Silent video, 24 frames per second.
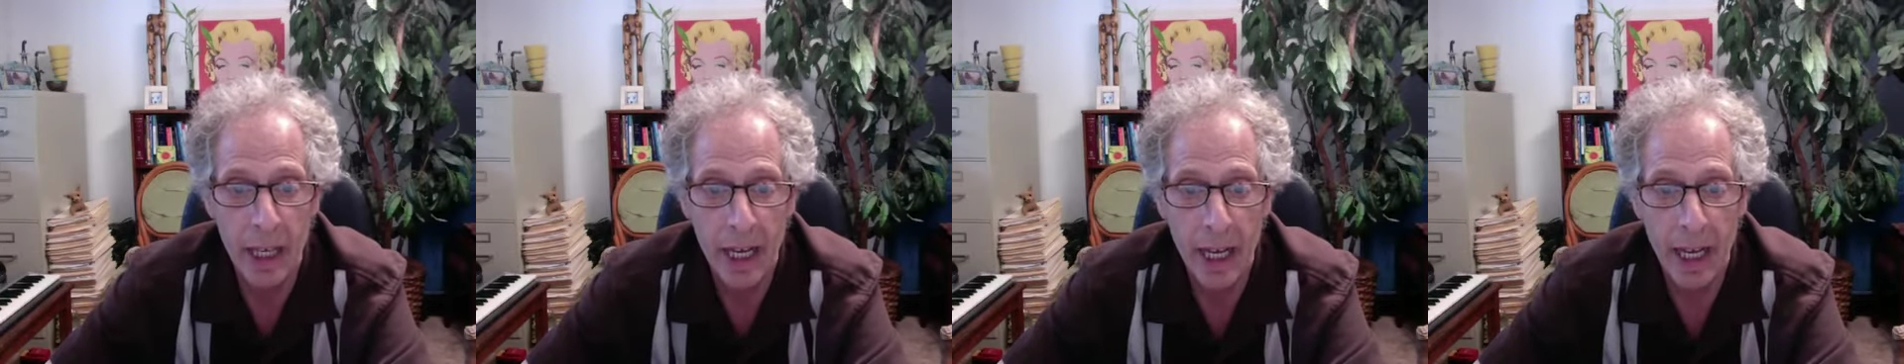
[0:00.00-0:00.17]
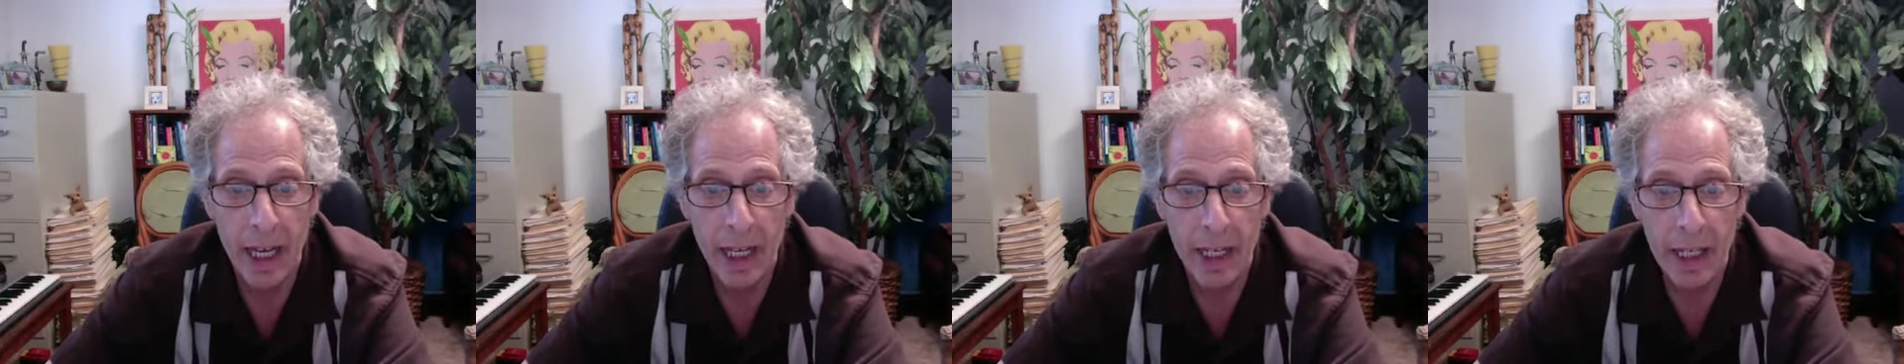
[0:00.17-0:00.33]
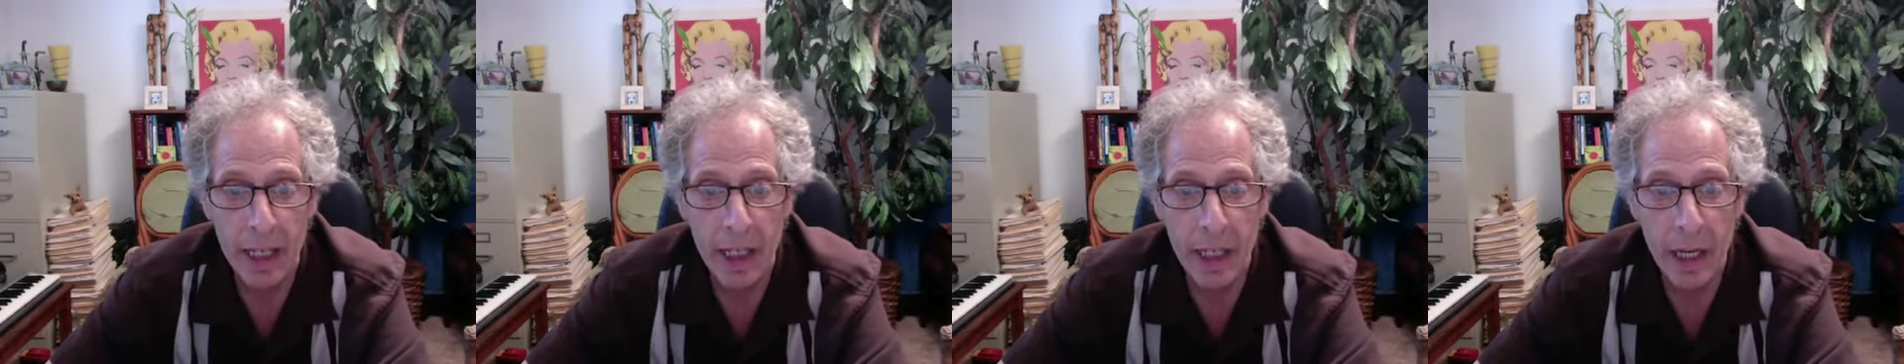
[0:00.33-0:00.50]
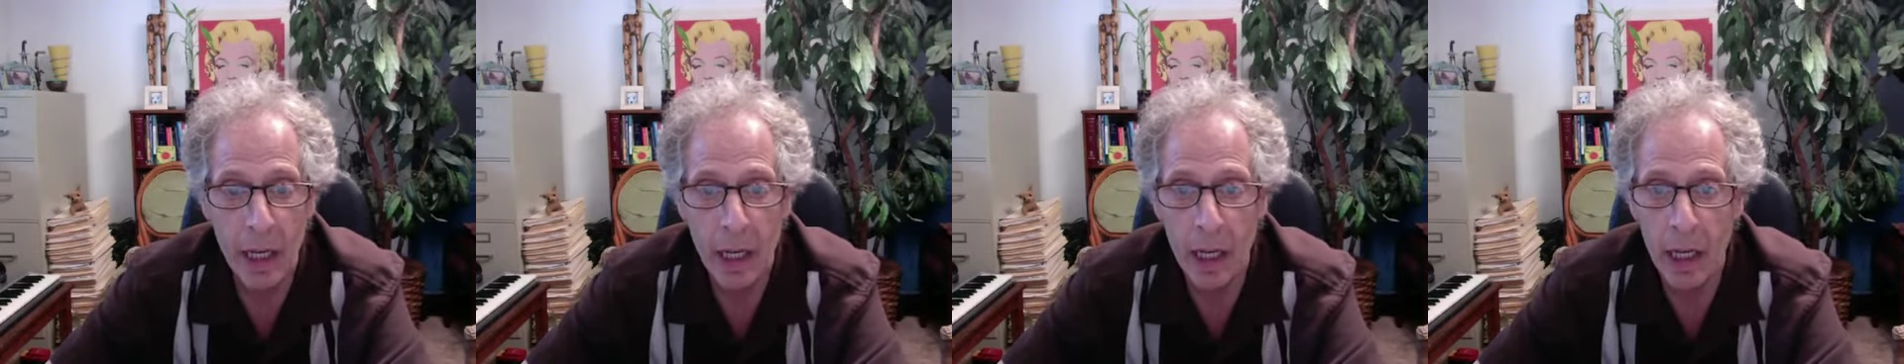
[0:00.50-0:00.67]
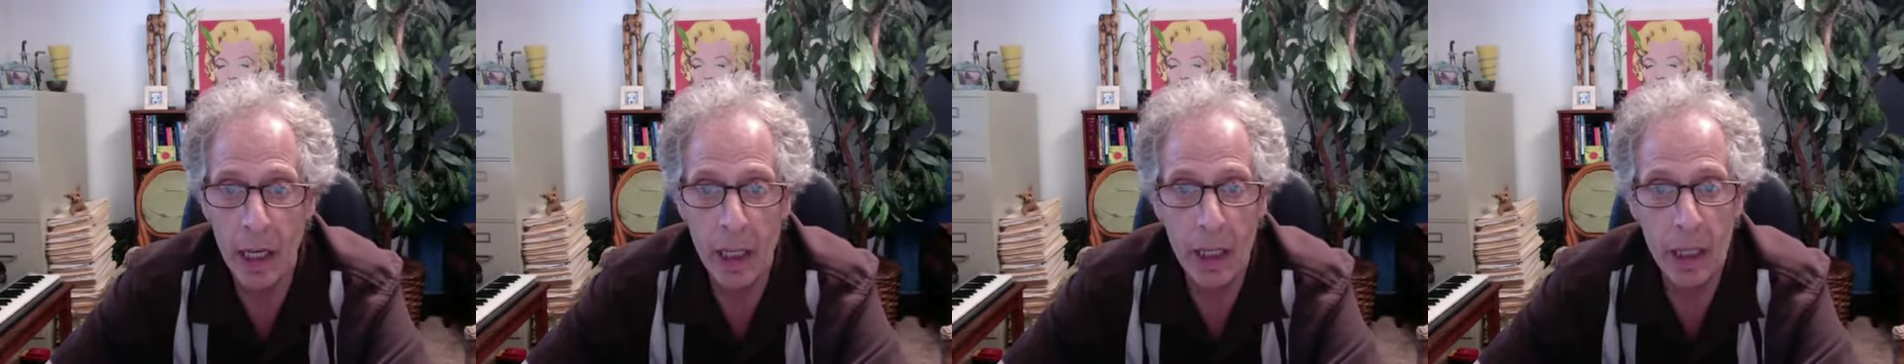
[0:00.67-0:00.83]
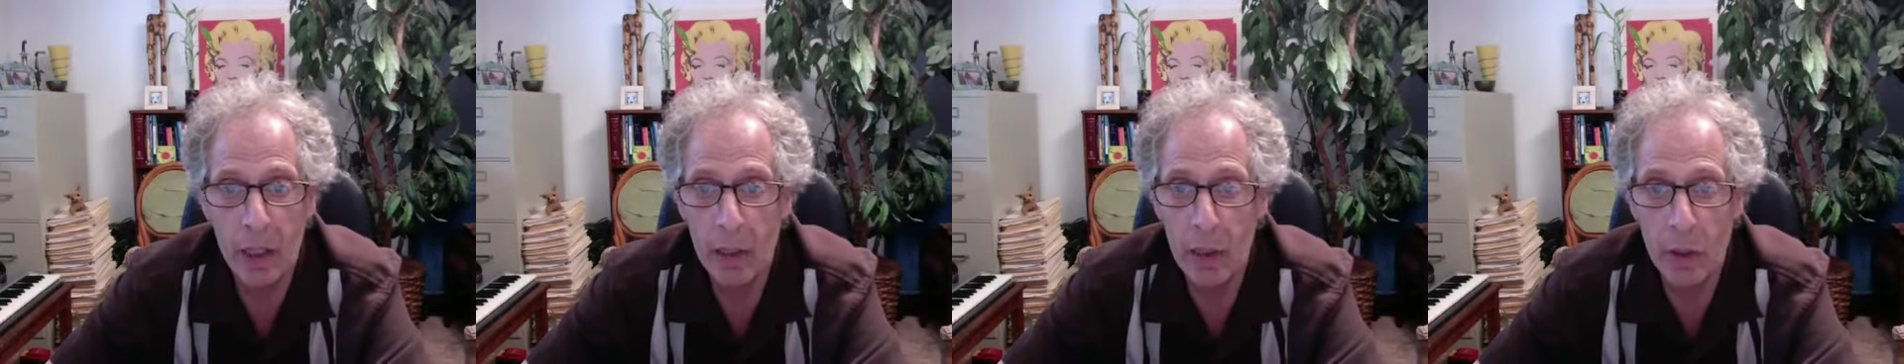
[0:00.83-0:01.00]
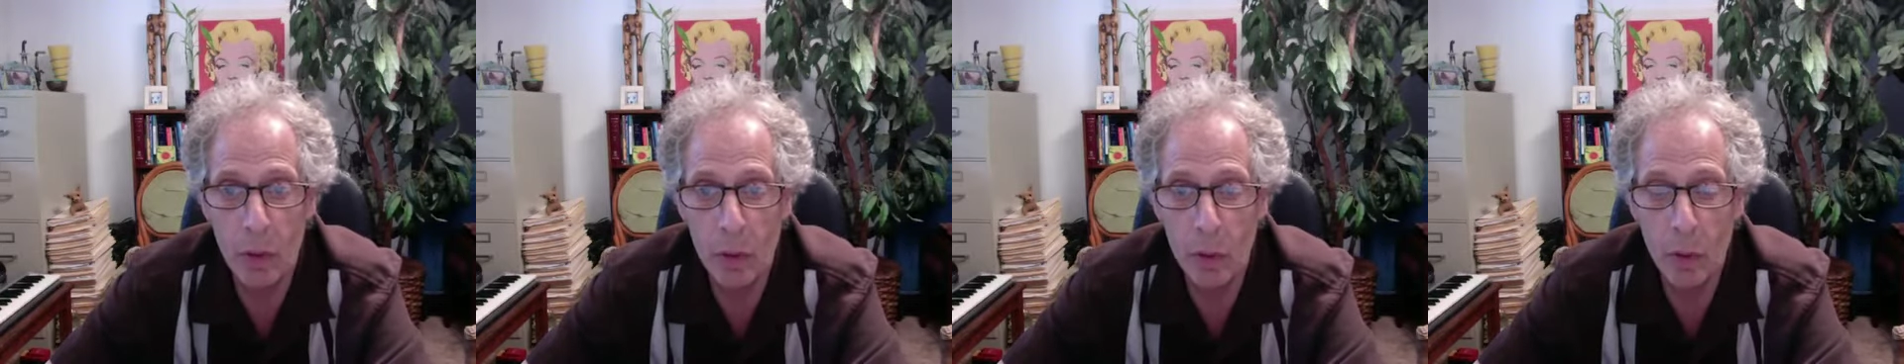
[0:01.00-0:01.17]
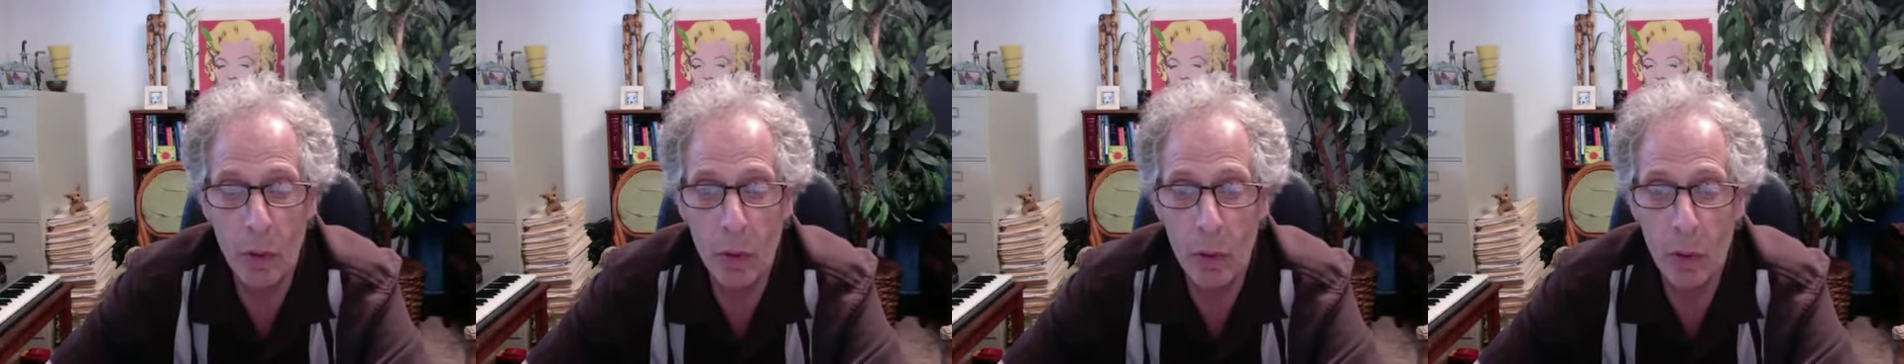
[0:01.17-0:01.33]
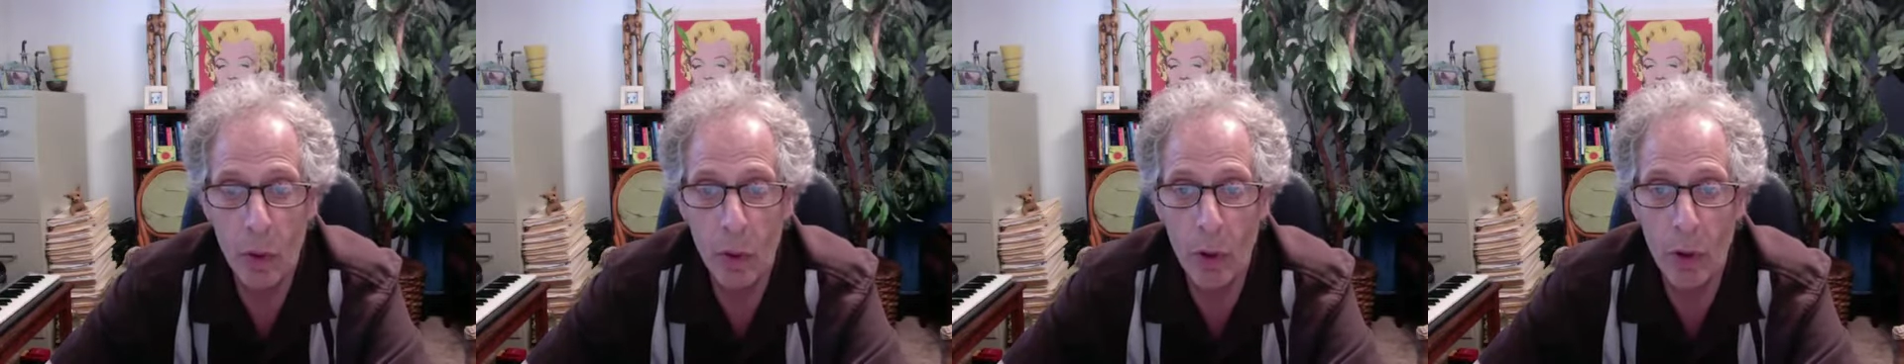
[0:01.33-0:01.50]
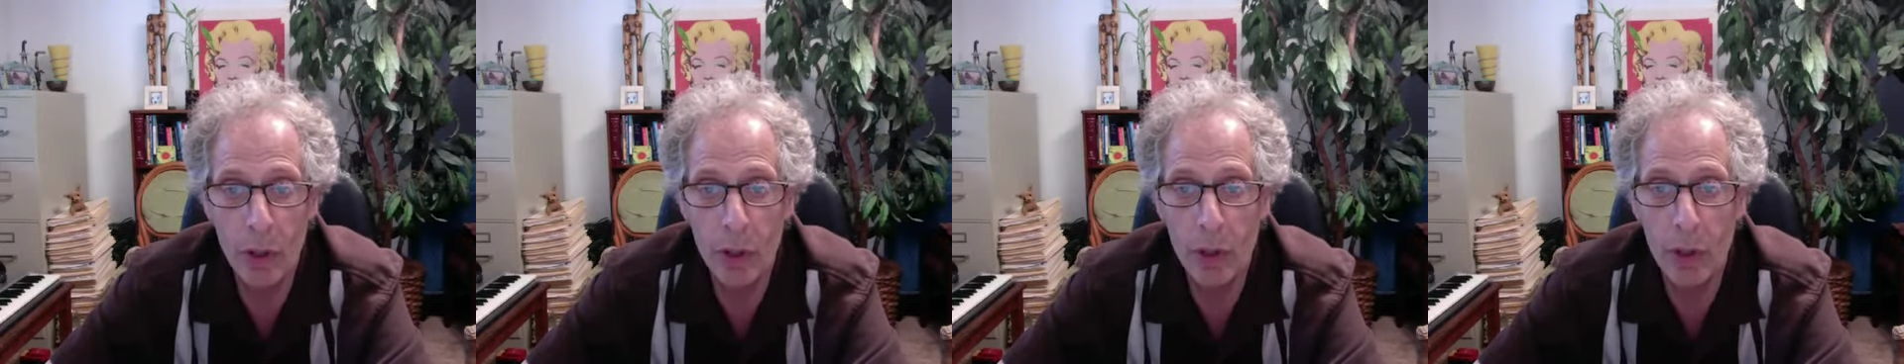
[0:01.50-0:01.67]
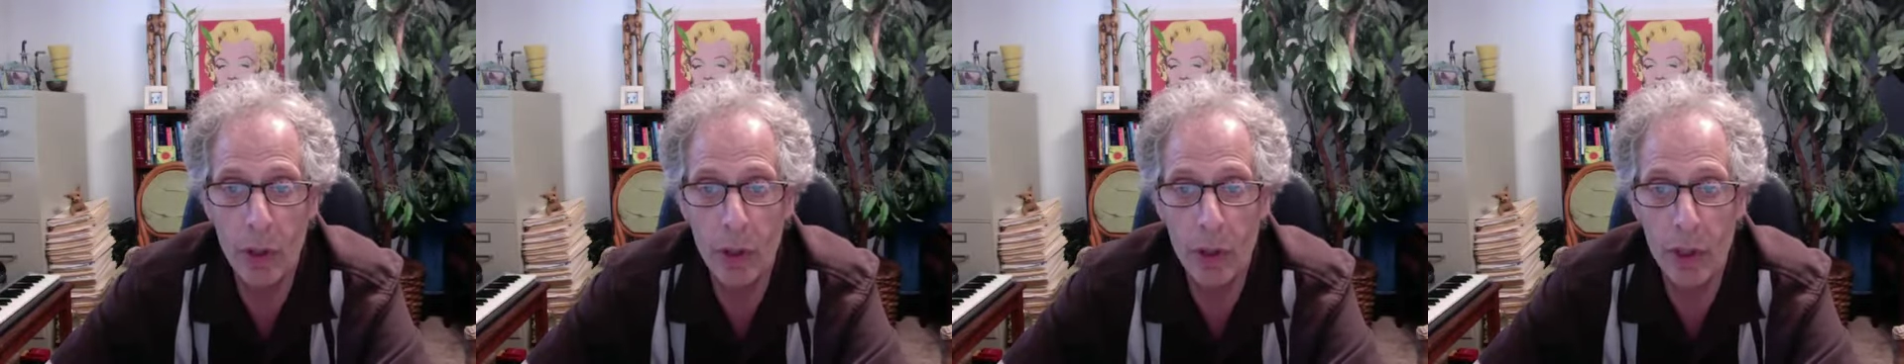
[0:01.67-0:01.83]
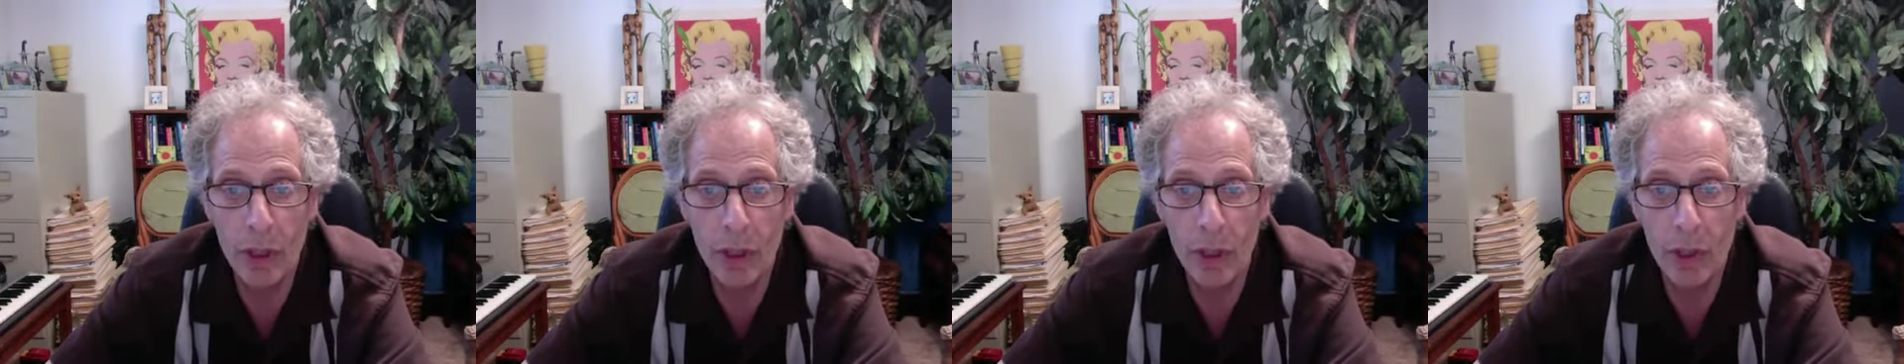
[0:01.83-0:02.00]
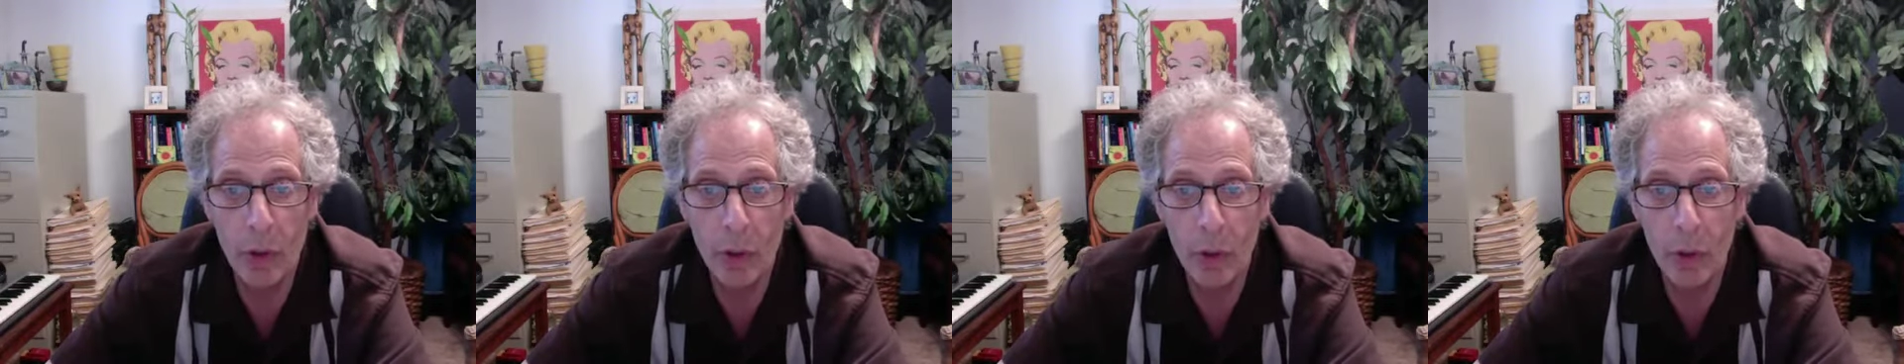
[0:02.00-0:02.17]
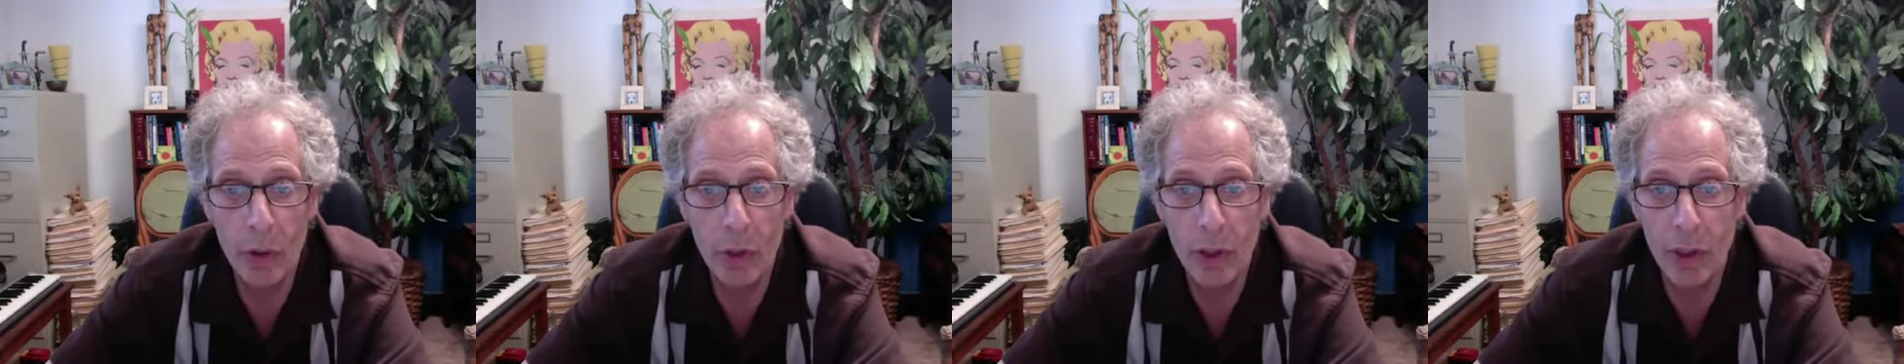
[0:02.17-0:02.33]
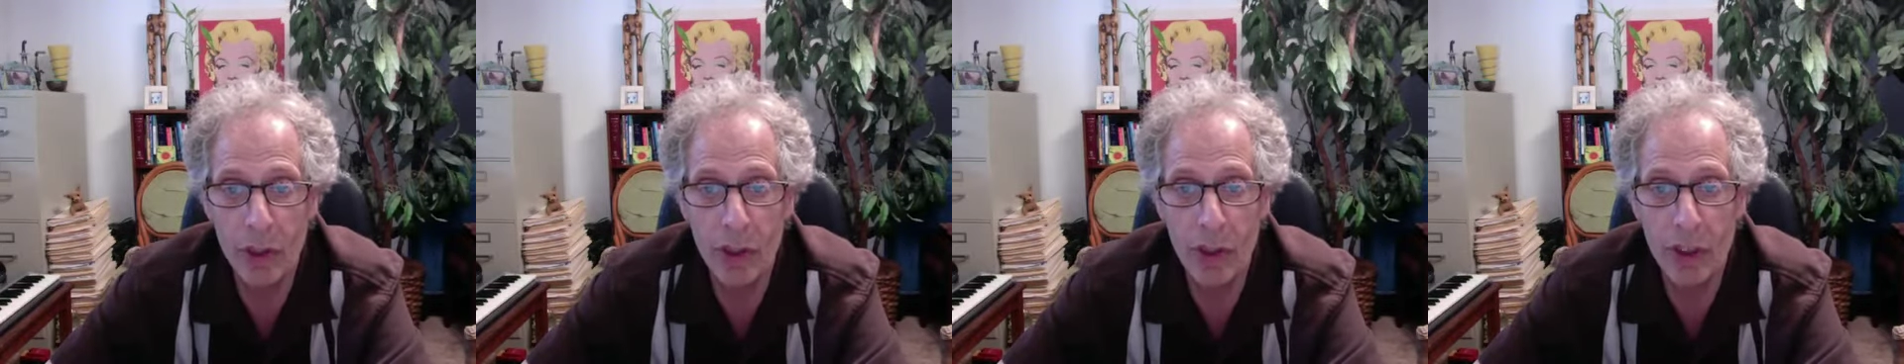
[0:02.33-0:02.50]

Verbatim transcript: and uh, or or you, or you could